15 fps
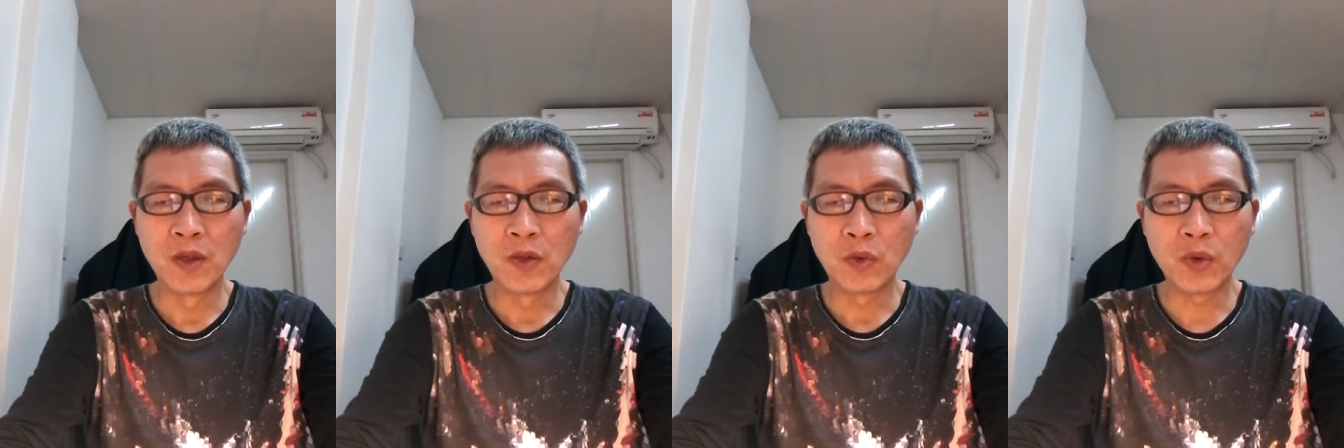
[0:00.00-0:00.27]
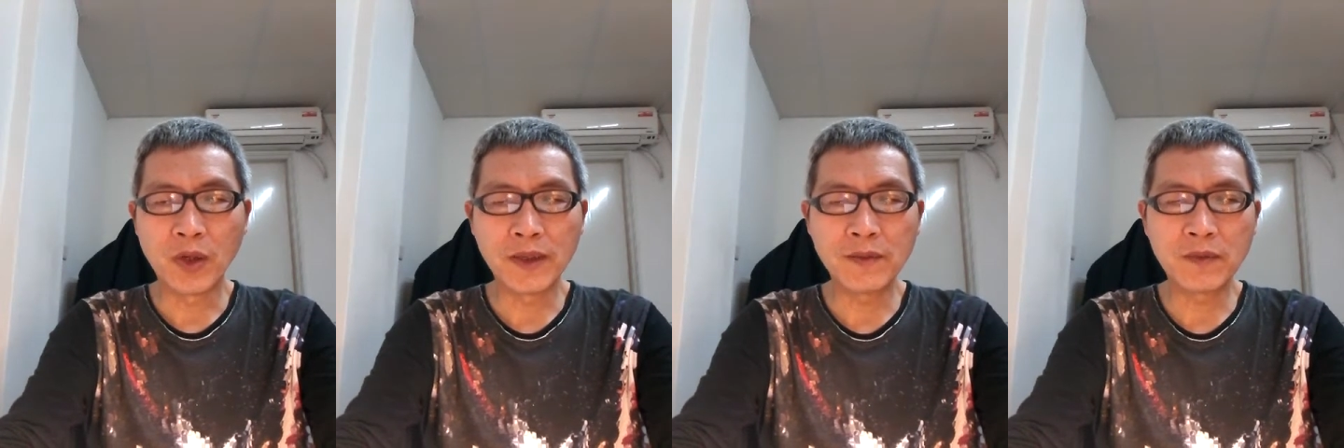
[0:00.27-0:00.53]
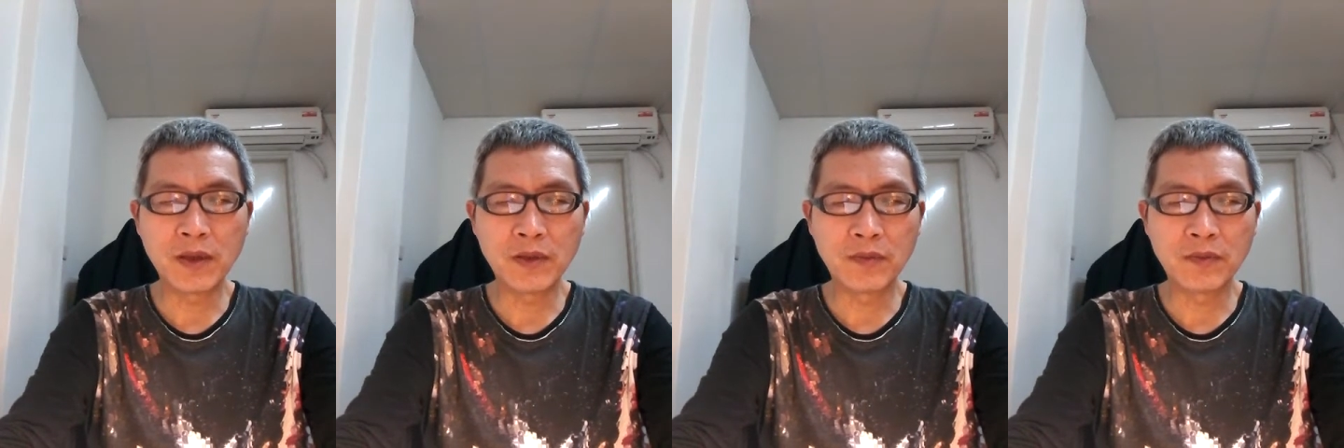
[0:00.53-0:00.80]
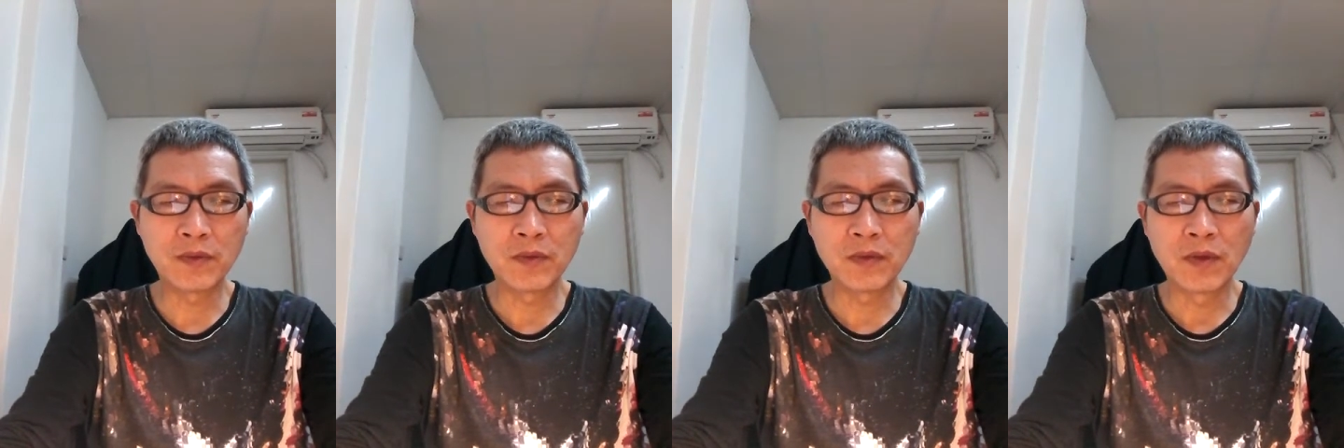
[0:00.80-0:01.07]

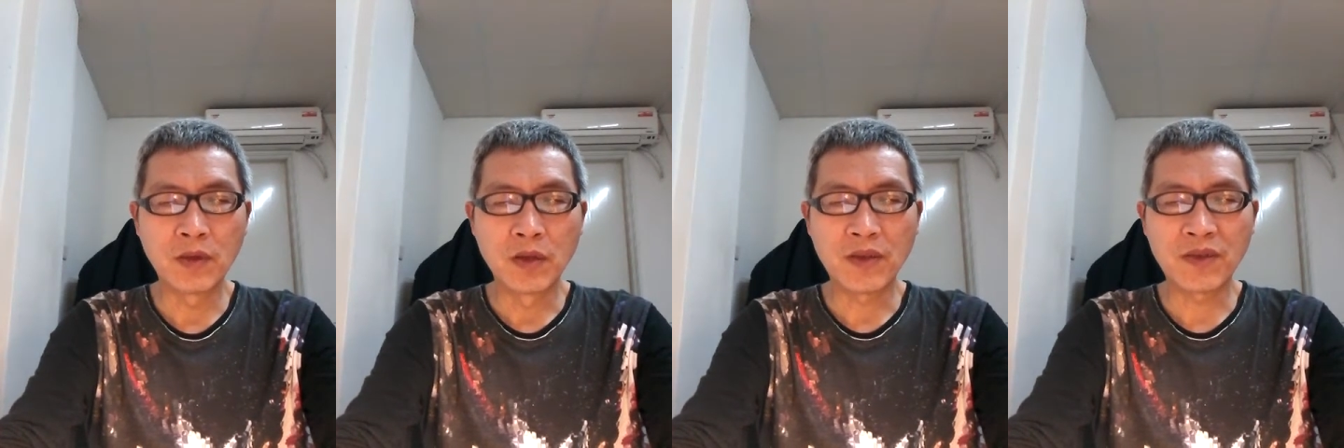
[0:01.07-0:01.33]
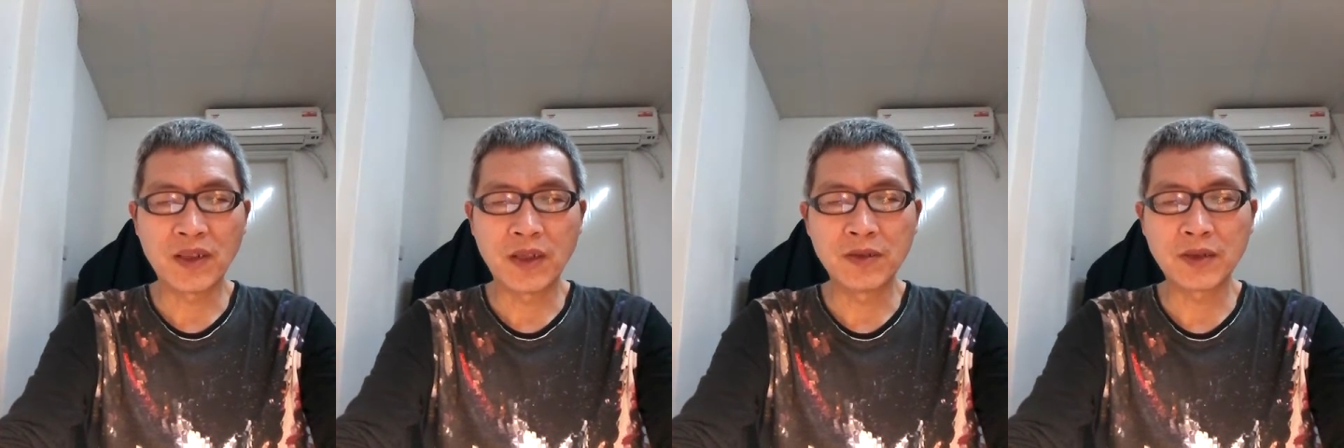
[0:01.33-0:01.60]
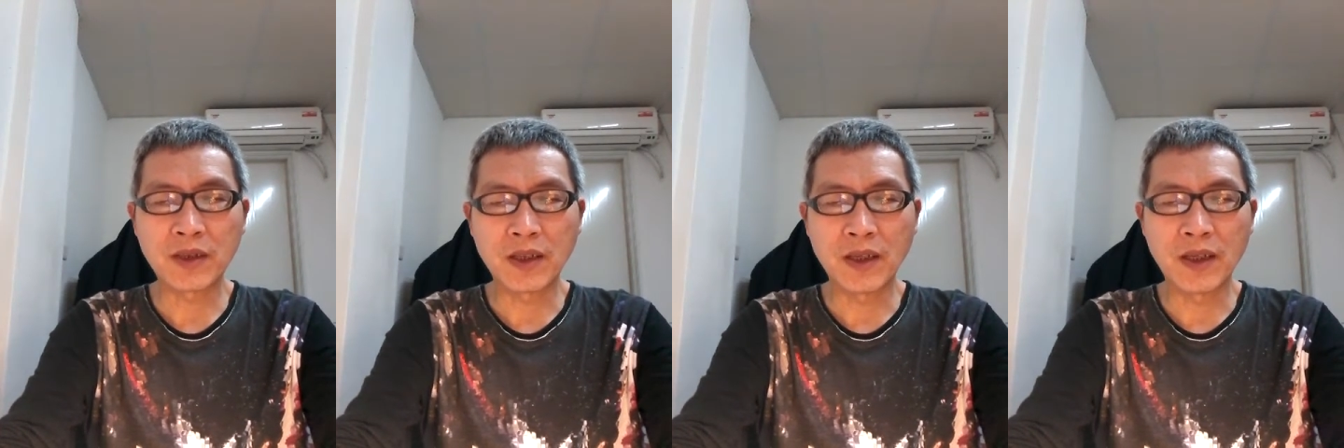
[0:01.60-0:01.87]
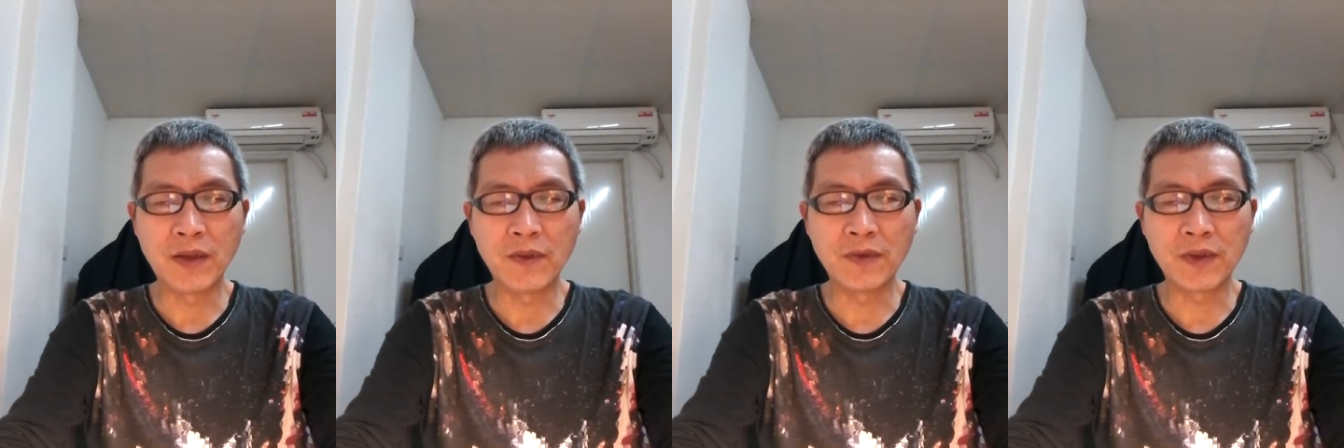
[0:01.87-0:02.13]
random thoughts,
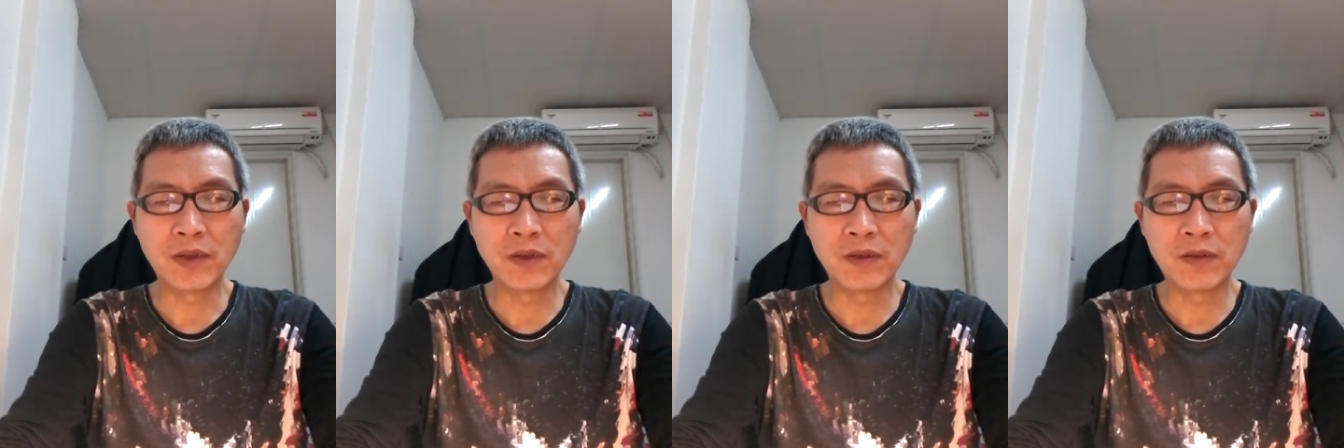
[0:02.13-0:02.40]
and